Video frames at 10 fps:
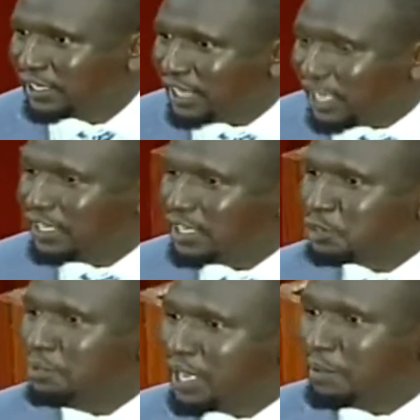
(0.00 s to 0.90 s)
They are here
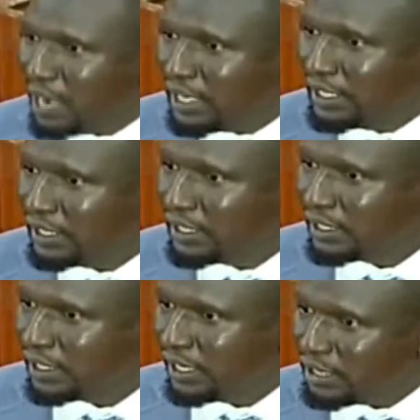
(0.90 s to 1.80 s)
to make money.
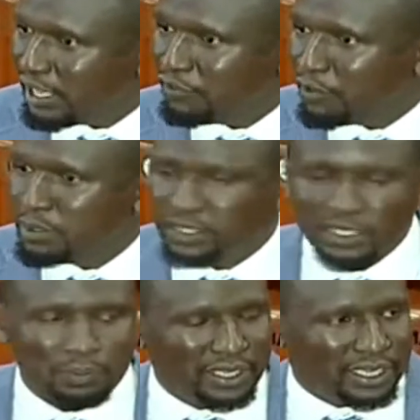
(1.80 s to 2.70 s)
And therefore,
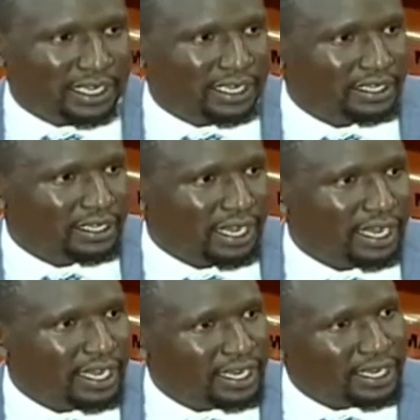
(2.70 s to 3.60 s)
Mr. Speaker,
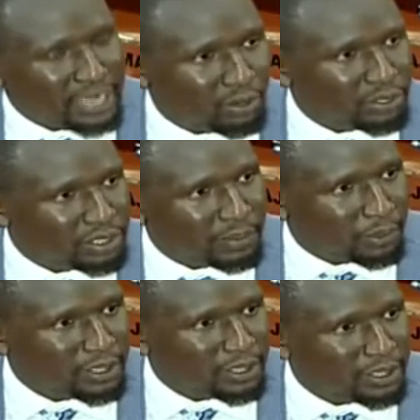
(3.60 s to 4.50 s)
I laud the
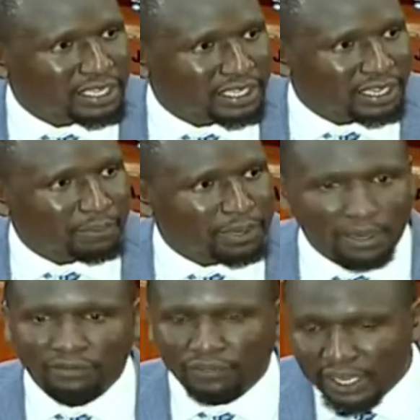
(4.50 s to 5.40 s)
policies that have been
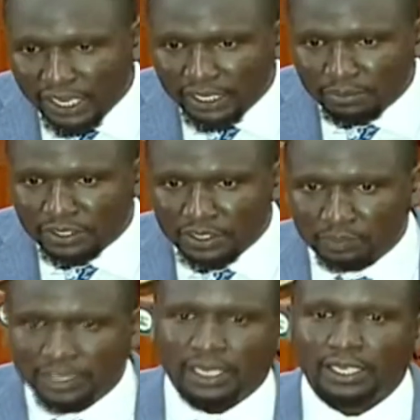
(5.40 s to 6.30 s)
made. Finally, Mr.
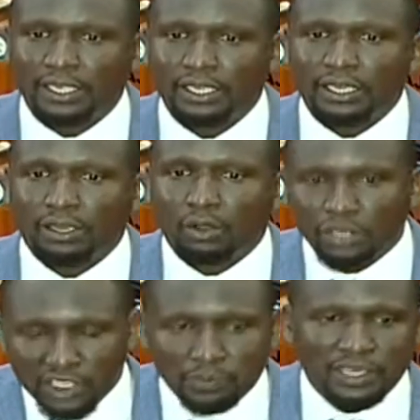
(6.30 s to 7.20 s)
Speaker,
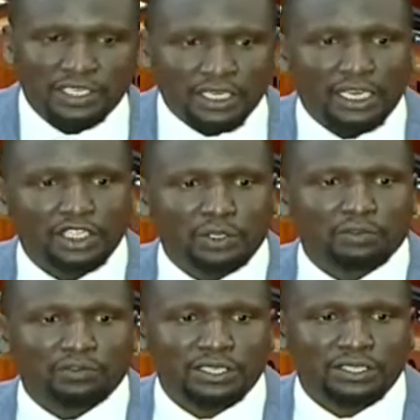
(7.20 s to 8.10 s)
on this particular issue
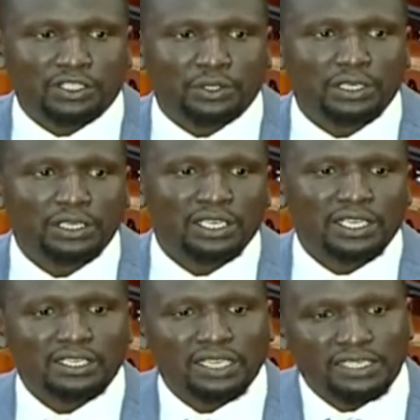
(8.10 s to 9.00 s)
of taxation,
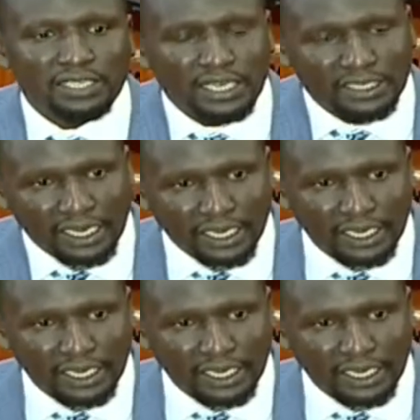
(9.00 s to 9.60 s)
is that Senator